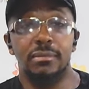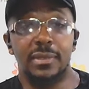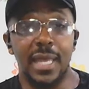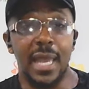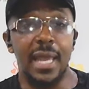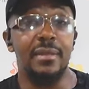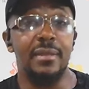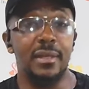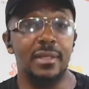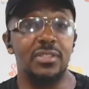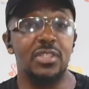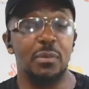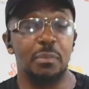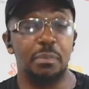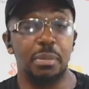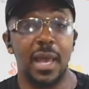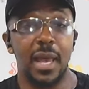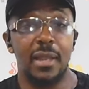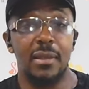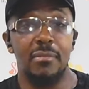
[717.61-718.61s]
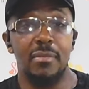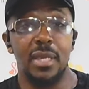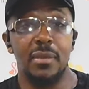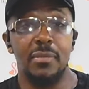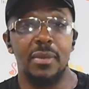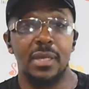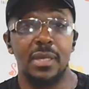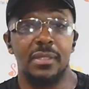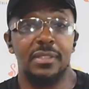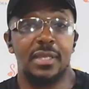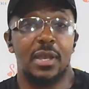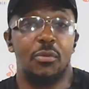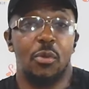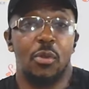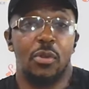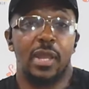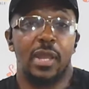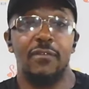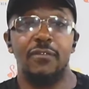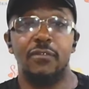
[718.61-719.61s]
that doesn't apply to me because I
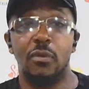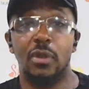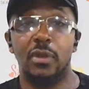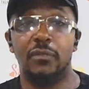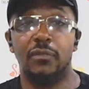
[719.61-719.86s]
work out four to